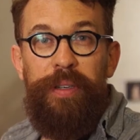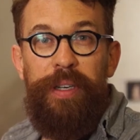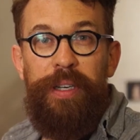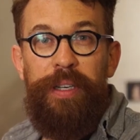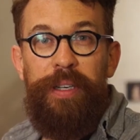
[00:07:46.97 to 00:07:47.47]

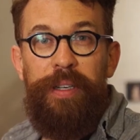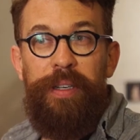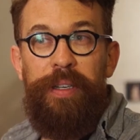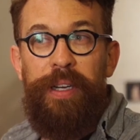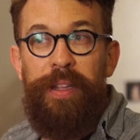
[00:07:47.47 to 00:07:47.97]

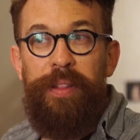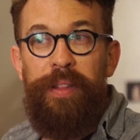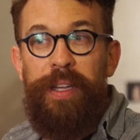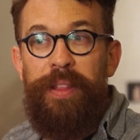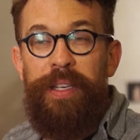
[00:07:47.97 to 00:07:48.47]

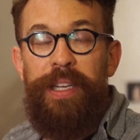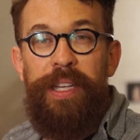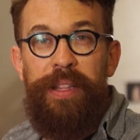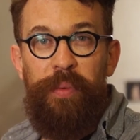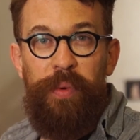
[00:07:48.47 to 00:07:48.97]
on the
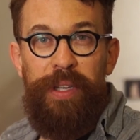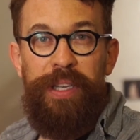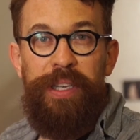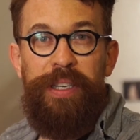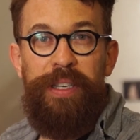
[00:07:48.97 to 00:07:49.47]
date that
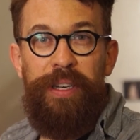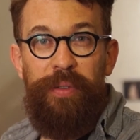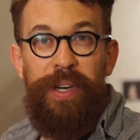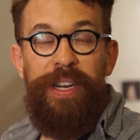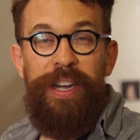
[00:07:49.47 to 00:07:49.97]
we
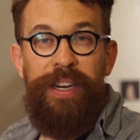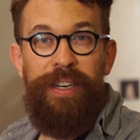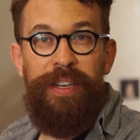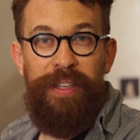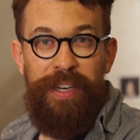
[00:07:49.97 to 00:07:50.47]
agreed
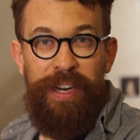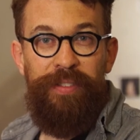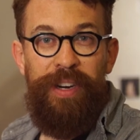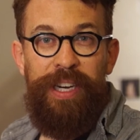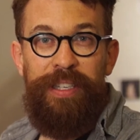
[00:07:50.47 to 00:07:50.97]
on the
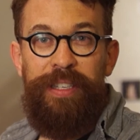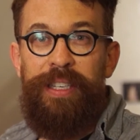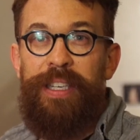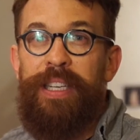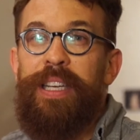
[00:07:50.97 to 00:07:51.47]
contract.
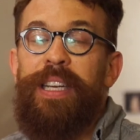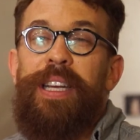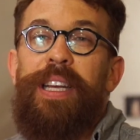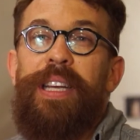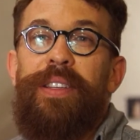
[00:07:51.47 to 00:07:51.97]

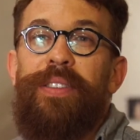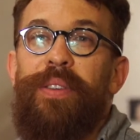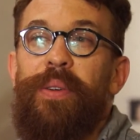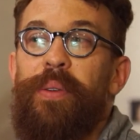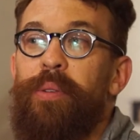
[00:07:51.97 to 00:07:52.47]
And
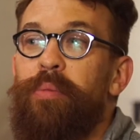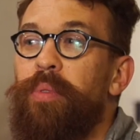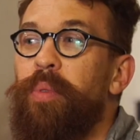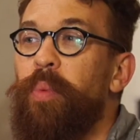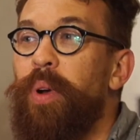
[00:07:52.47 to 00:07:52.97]
so
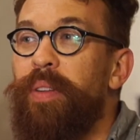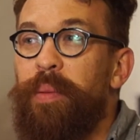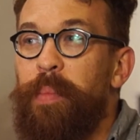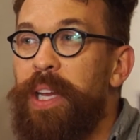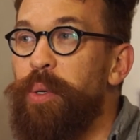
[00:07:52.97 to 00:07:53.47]
one of the
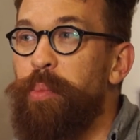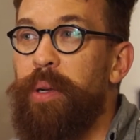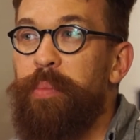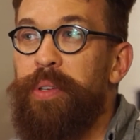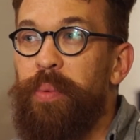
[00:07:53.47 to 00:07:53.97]
major
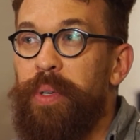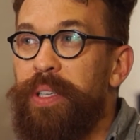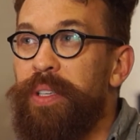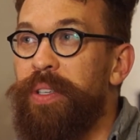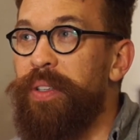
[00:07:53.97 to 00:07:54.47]
bumps
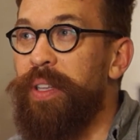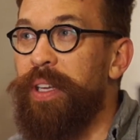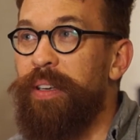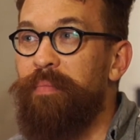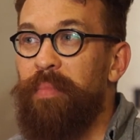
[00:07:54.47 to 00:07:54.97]
was
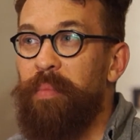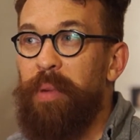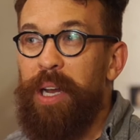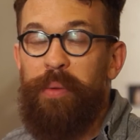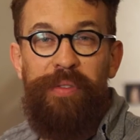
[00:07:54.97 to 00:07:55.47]
that
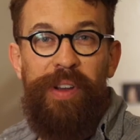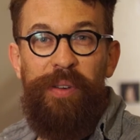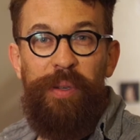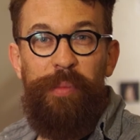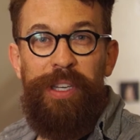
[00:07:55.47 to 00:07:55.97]
I was found
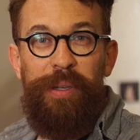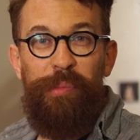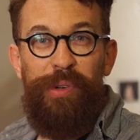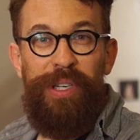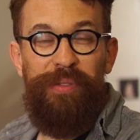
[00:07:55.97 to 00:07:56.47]
to be in
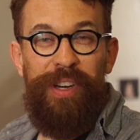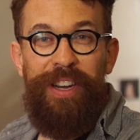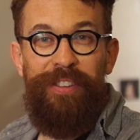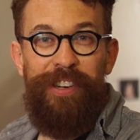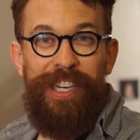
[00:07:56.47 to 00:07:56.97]
breach of
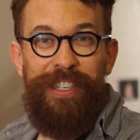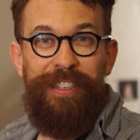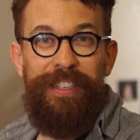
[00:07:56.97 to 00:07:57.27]
contract,